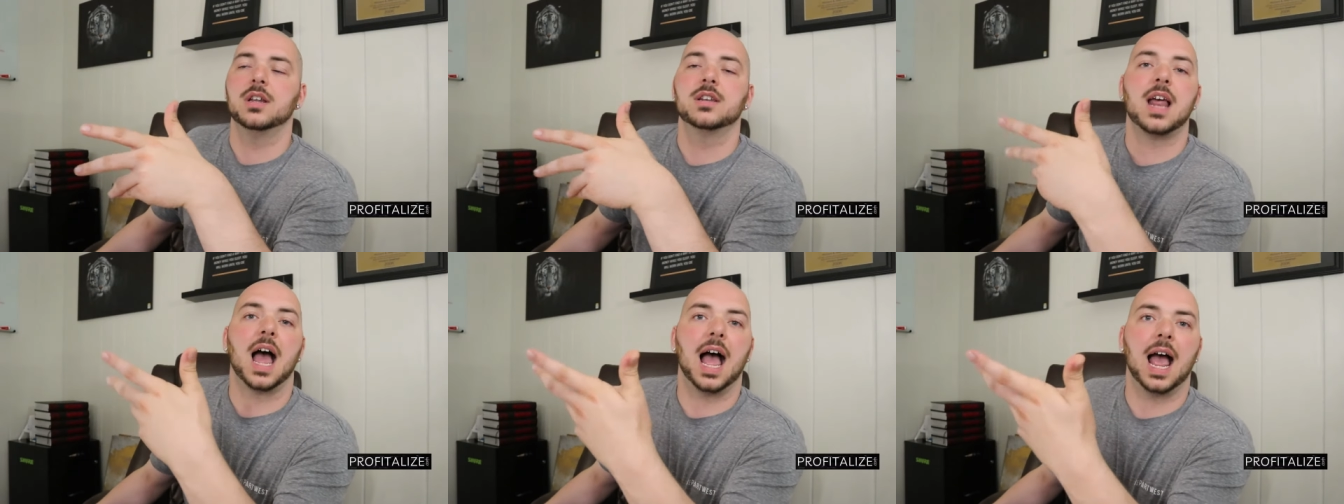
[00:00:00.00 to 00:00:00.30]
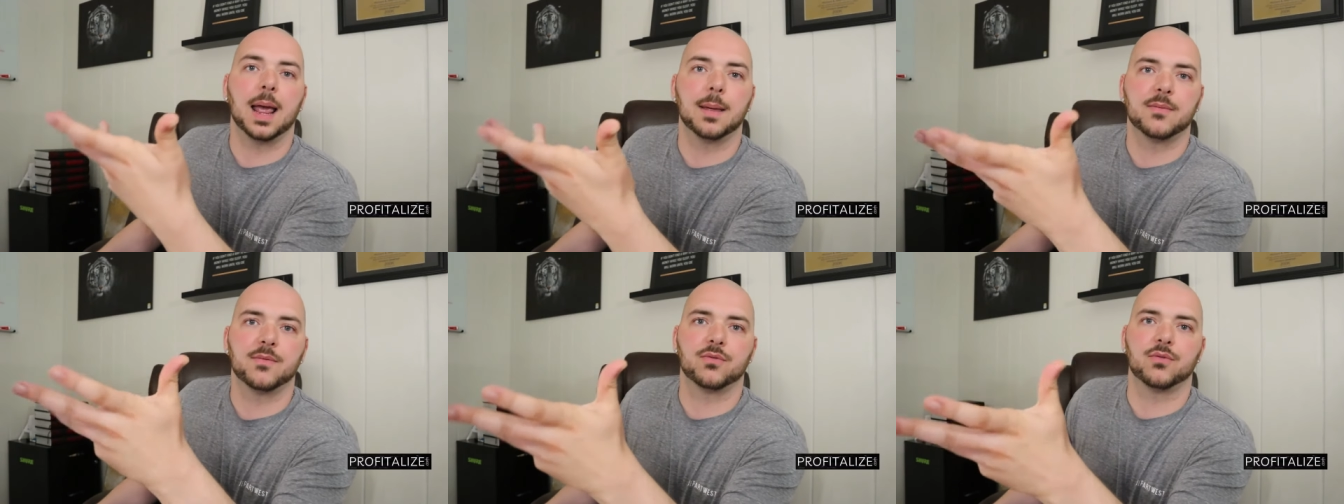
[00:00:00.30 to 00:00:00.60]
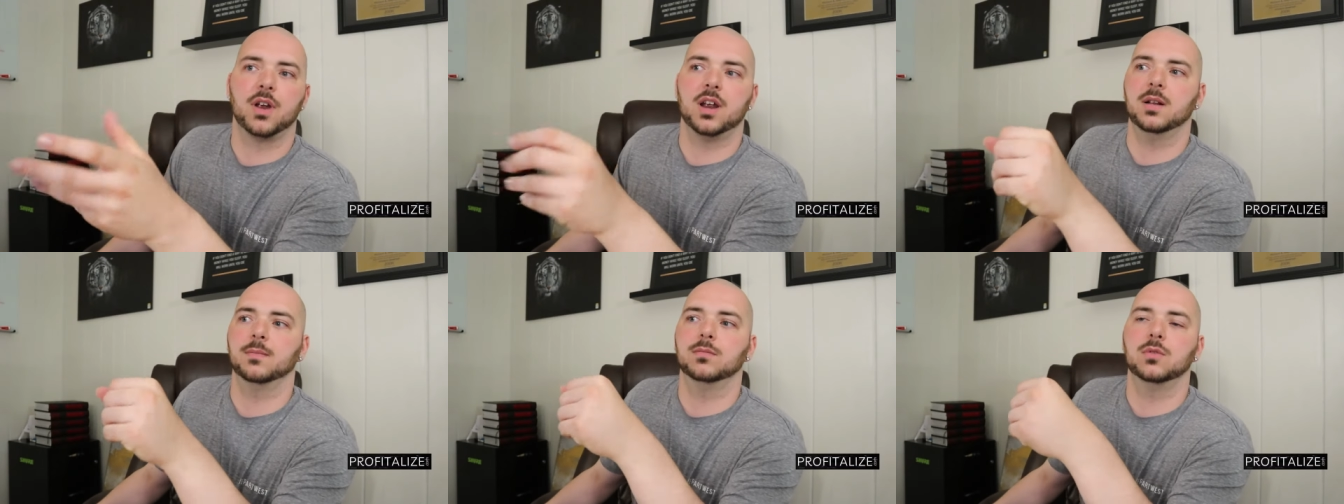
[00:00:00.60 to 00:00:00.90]
time
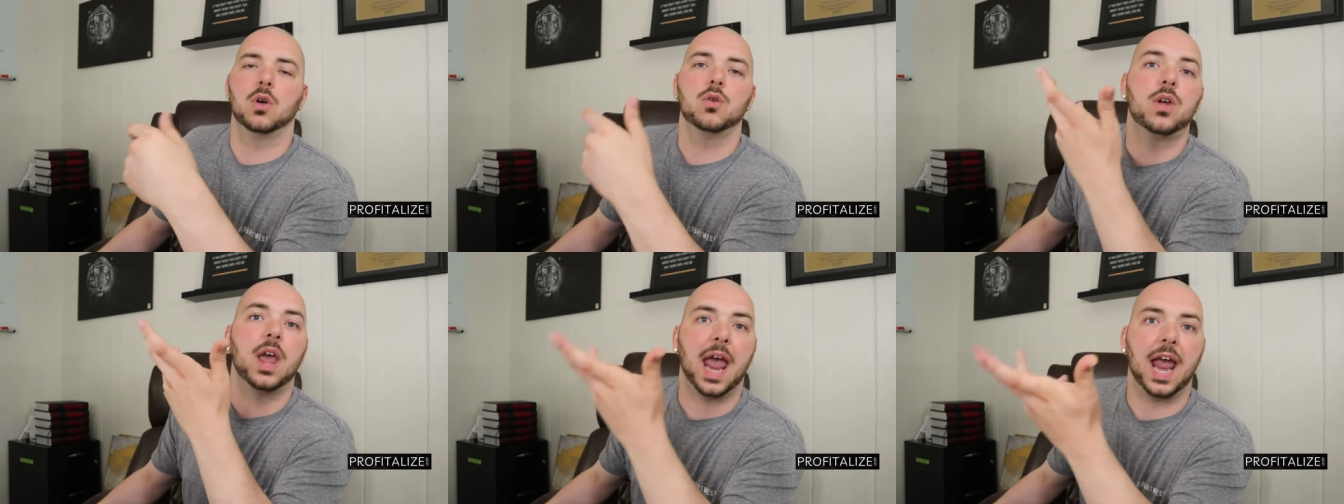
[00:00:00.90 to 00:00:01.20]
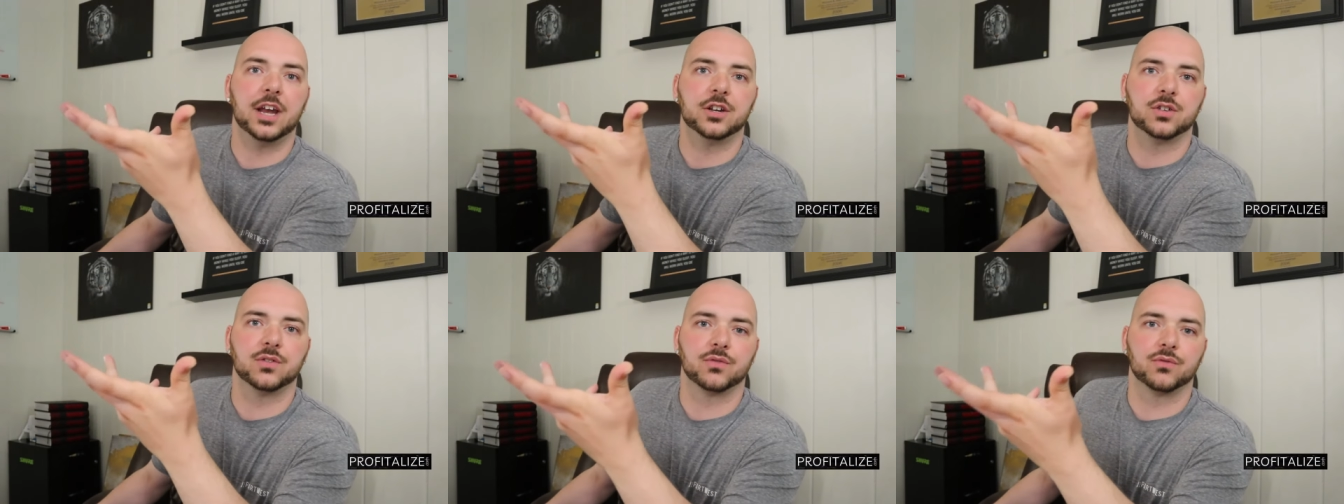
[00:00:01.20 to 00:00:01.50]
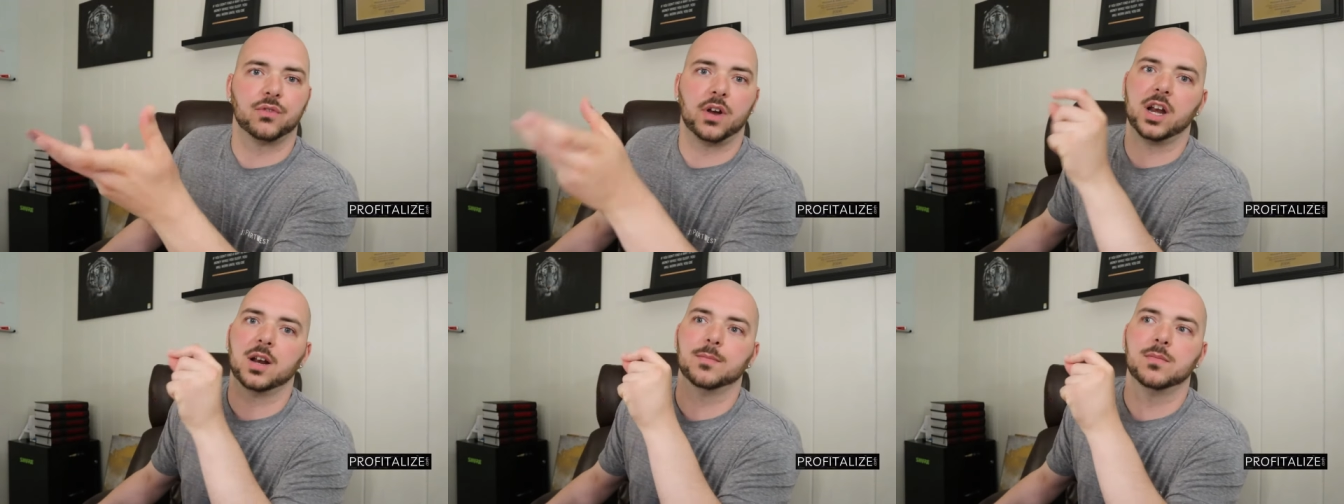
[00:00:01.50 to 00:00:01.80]
freedom, location
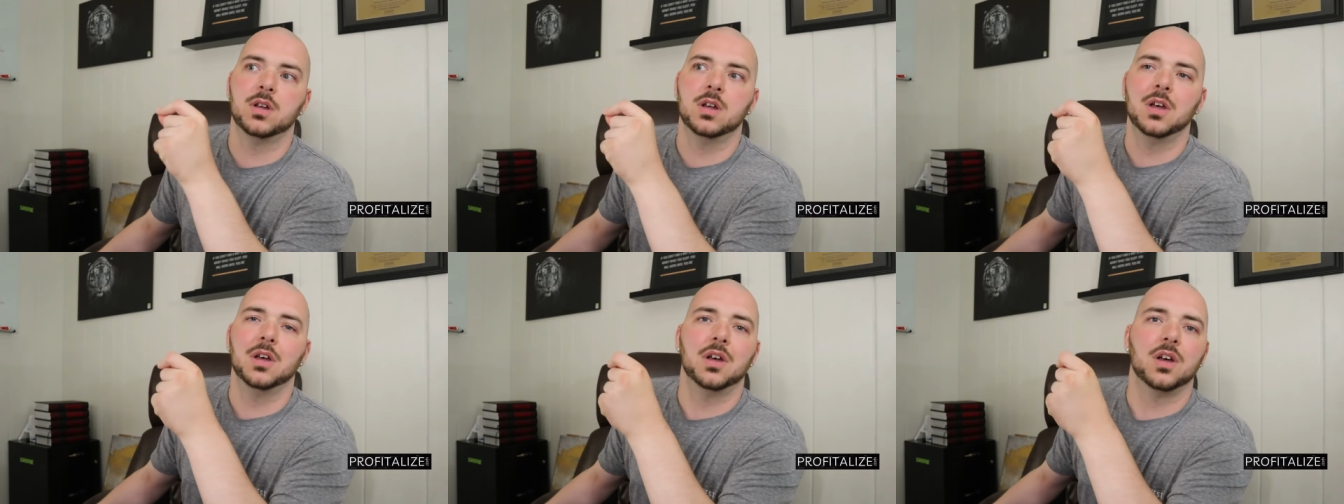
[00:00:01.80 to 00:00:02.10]
freedom,